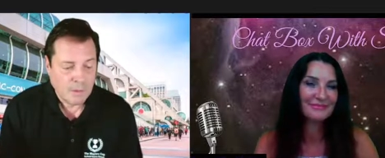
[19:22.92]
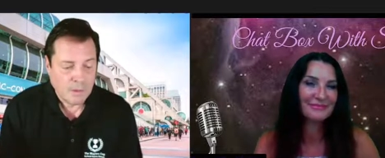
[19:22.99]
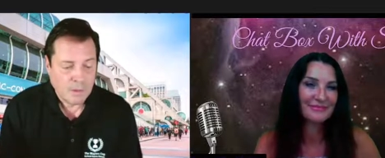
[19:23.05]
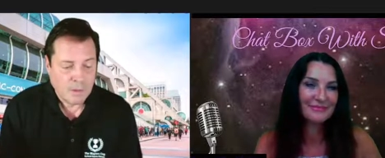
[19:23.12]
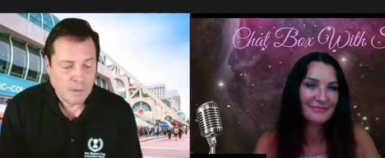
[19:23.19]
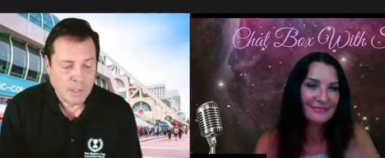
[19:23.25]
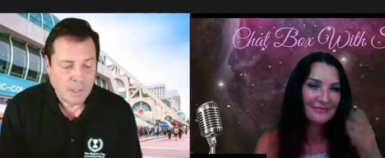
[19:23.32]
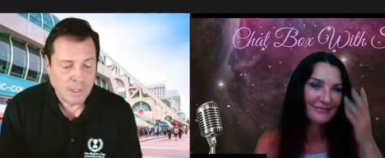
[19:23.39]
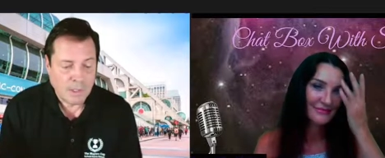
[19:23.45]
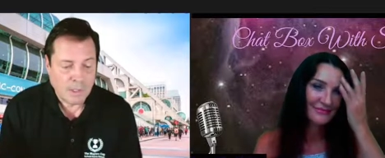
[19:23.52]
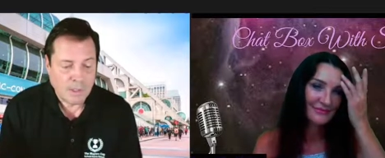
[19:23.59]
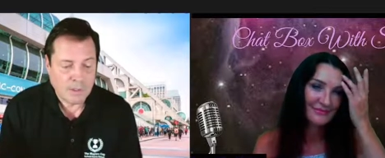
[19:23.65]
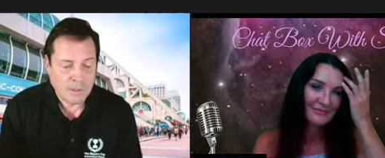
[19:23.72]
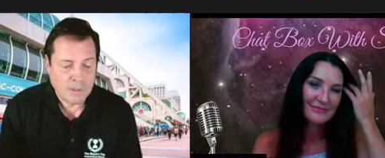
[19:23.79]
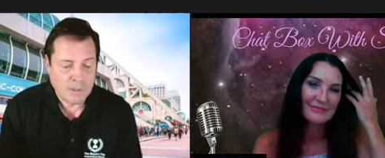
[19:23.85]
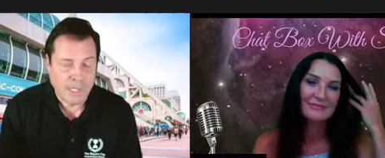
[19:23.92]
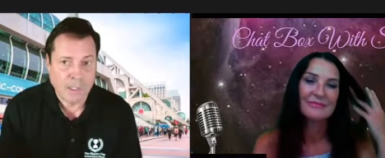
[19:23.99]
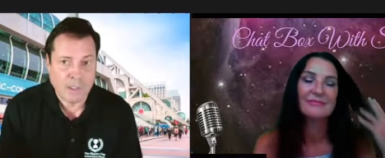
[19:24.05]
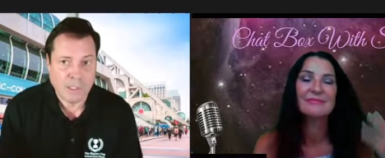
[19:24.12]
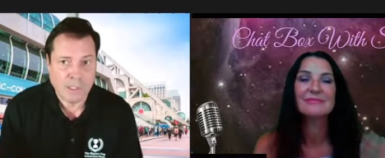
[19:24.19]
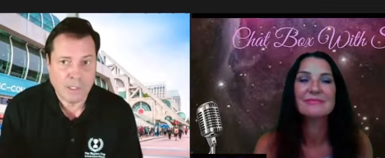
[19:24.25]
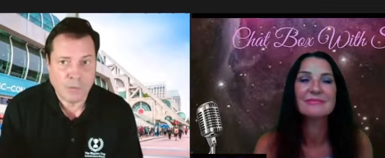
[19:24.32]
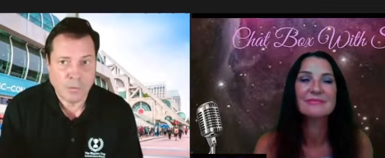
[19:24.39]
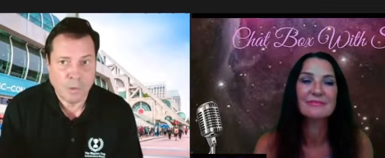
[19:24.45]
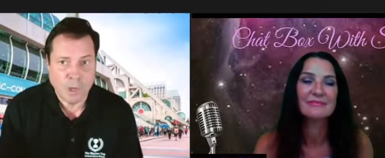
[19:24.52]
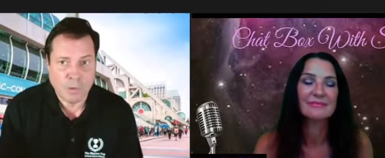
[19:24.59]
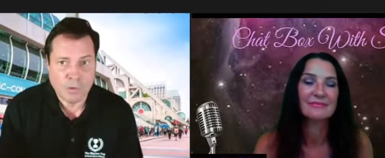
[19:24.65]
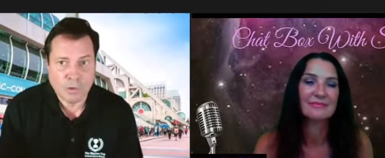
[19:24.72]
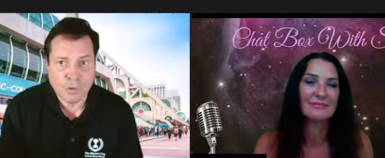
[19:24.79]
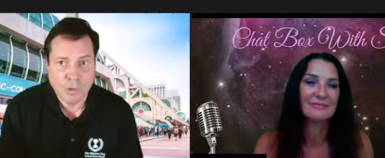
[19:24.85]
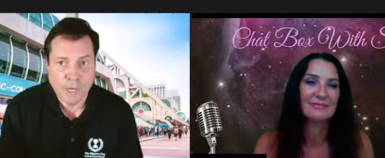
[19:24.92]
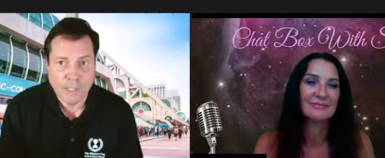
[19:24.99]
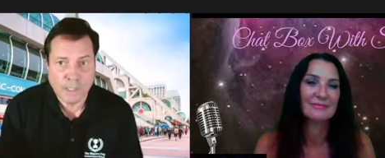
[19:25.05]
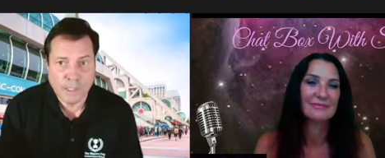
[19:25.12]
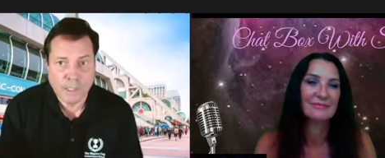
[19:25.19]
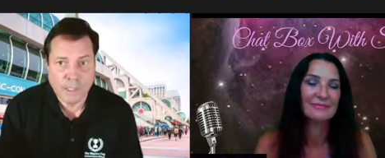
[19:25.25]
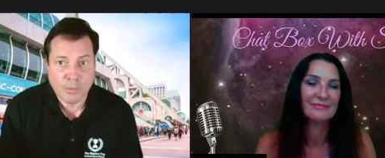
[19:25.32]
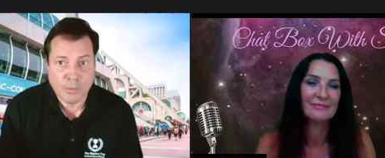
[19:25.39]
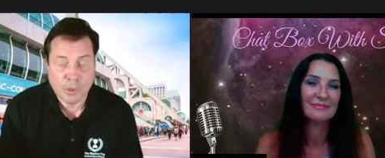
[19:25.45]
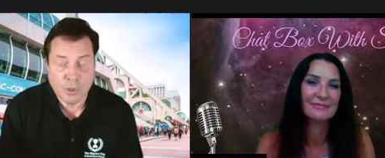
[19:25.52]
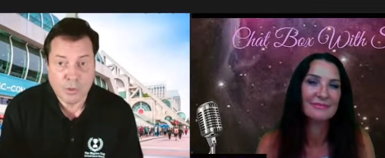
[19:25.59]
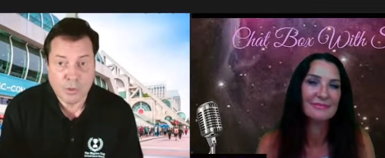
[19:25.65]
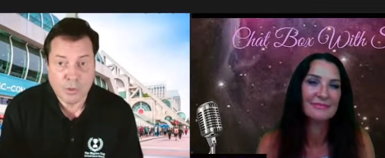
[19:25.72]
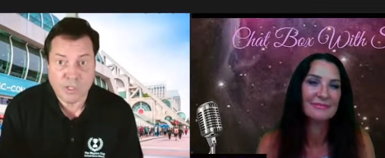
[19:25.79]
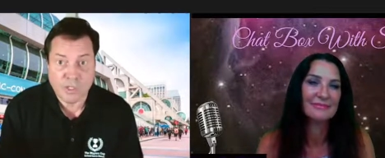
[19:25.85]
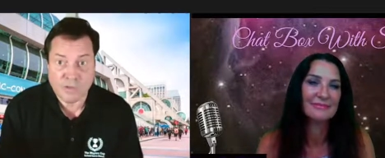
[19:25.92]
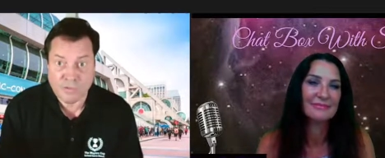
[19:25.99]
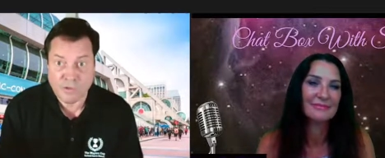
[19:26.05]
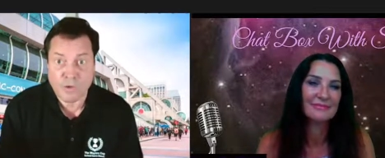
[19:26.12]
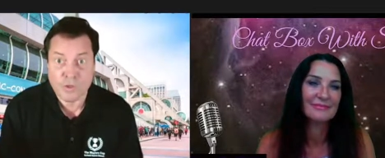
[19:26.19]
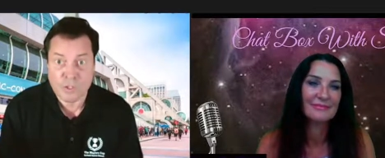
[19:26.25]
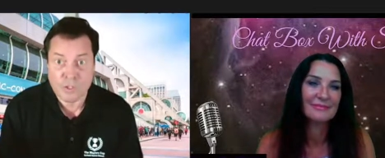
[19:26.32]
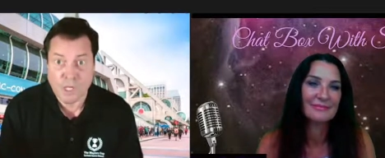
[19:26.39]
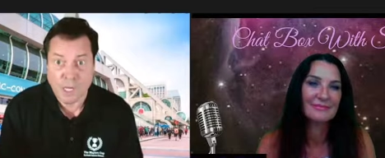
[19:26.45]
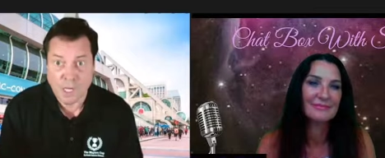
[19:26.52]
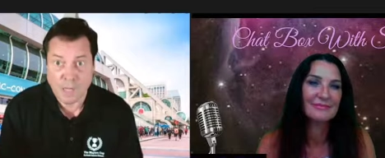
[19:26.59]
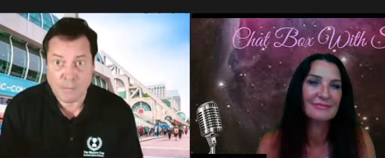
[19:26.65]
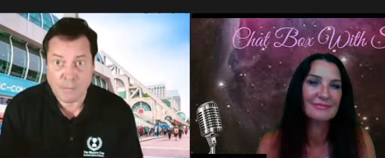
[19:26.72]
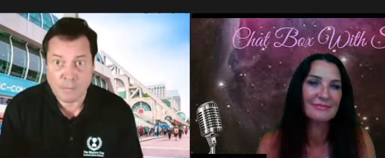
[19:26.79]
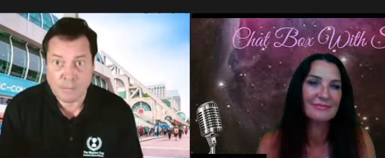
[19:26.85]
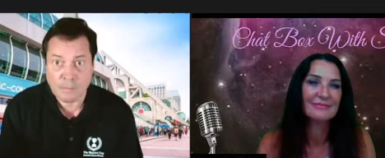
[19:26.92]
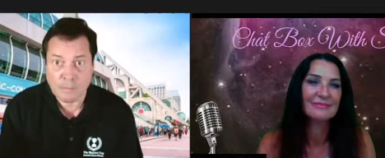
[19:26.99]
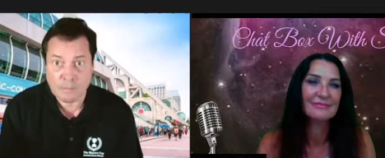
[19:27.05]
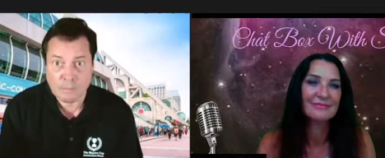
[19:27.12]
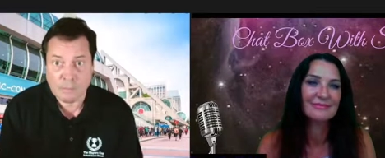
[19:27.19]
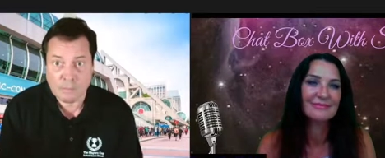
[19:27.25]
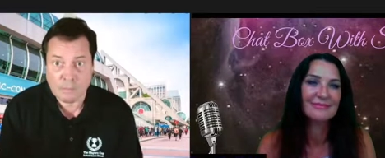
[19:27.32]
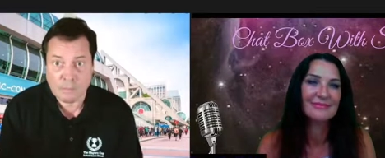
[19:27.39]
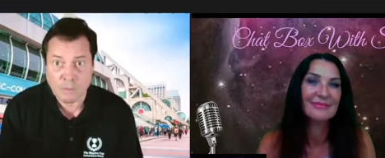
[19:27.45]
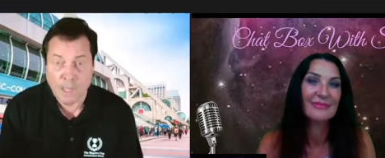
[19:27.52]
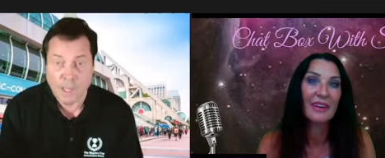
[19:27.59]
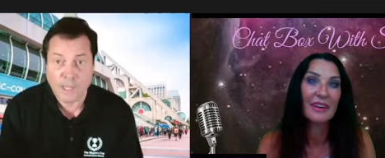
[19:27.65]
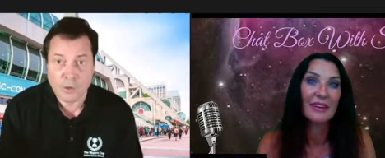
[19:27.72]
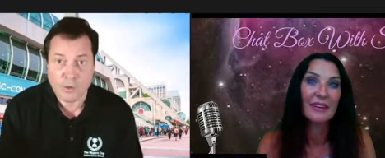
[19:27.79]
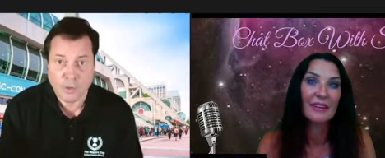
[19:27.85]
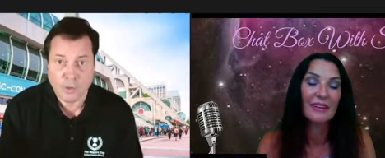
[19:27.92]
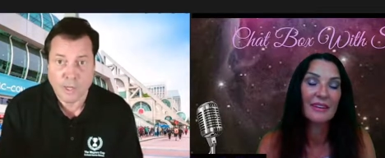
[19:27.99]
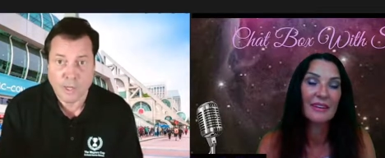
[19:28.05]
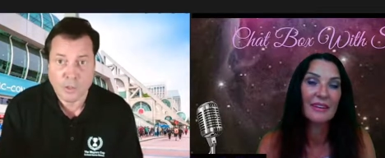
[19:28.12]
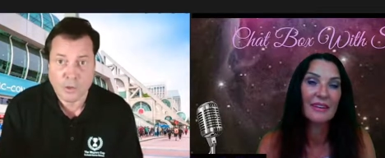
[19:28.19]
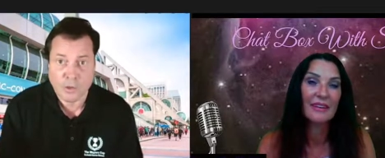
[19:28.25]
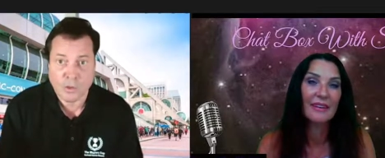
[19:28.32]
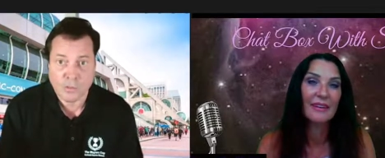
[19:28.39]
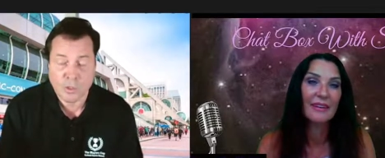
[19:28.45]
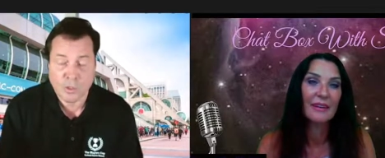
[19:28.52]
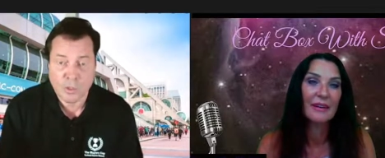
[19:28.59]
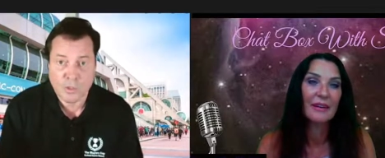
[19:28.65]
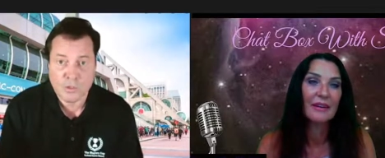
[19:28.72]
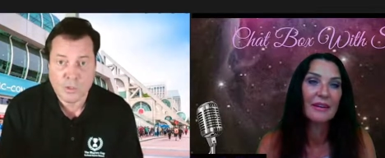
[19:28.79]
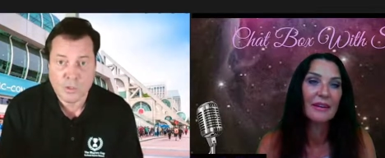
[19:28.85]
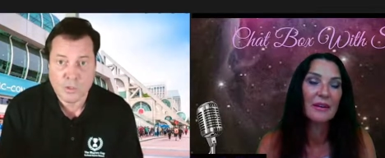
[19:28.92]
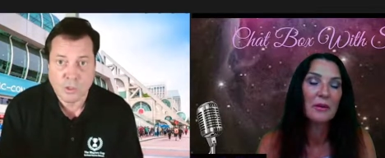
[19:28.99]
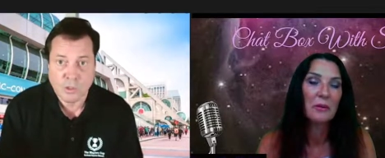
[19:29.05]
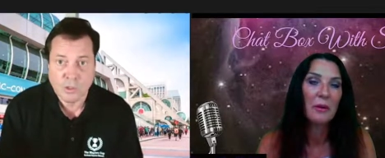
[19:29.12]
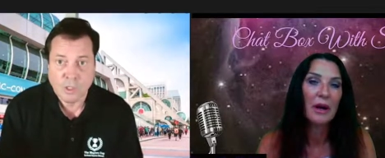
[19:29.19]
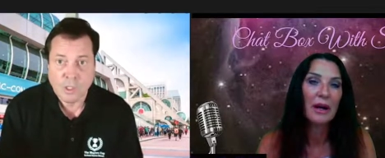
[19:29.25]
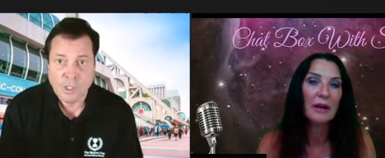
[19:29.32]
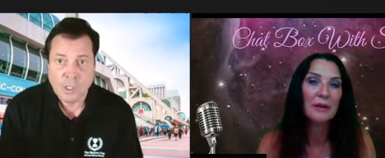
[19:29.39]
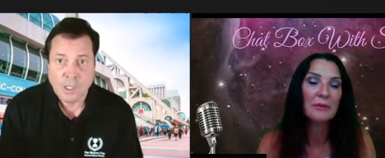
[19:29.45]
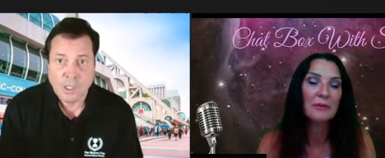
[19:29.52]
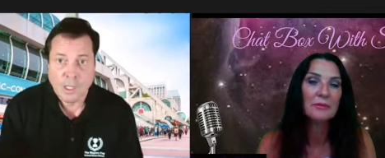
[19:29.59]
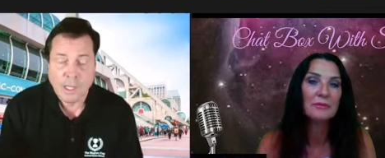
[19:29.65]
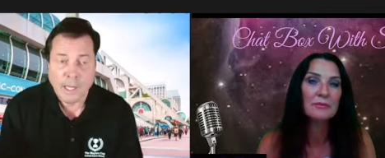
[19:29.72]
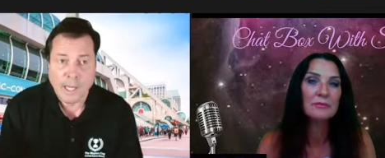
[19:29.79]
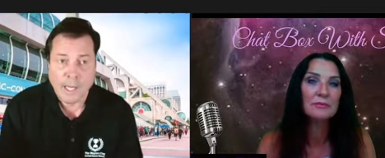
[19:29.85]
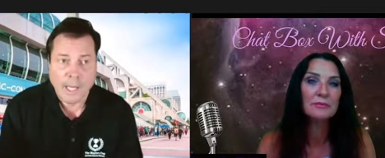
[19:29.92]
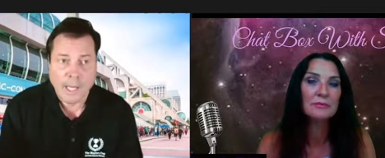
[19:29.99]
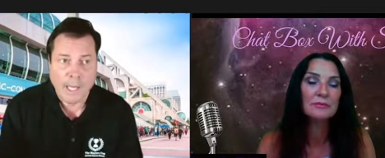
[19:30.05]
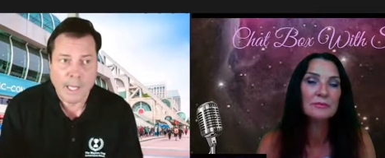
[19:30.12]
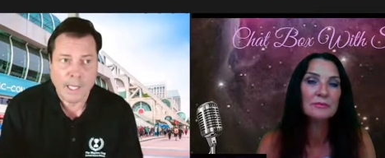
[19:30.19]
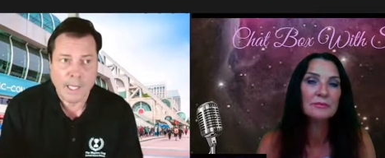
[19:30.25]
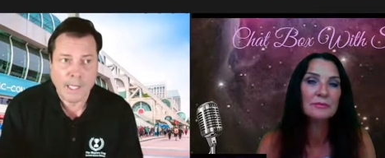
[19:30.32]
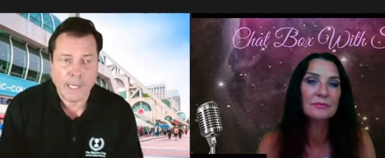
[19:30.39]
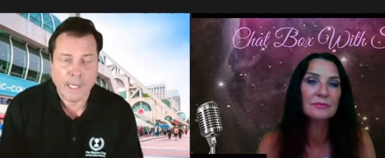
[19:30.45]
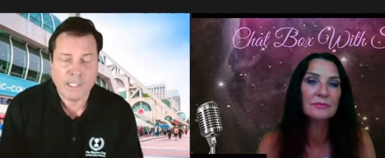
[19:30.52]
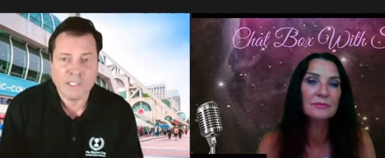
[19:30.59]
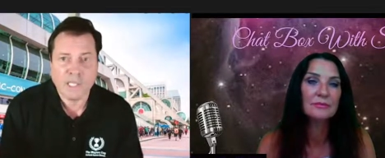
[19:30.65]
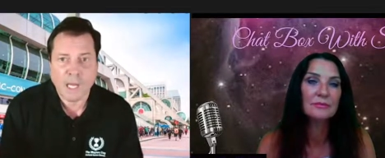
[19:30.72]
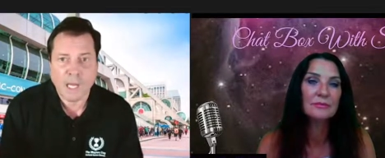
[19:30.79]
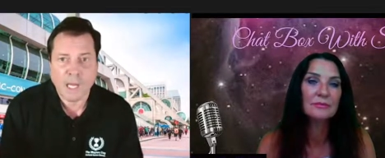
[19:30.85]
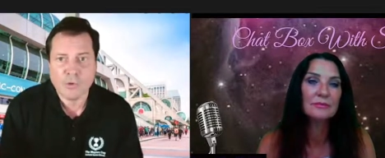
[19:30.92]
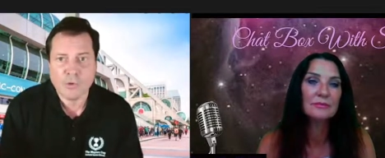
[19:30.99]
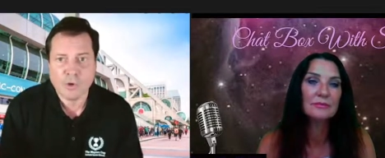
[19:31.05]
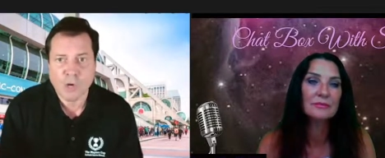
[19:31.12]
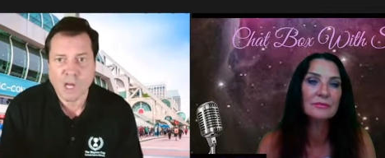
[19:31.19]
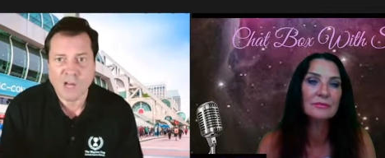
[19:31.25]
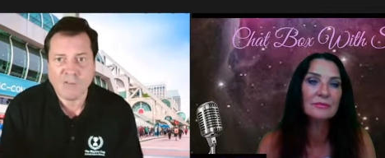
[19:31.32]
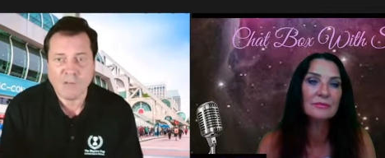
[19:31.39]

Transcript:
Speaker 1: uh, Jacqueline wrote, directed, and produced it first time writer, director, and producer. Wow. And it had a time travel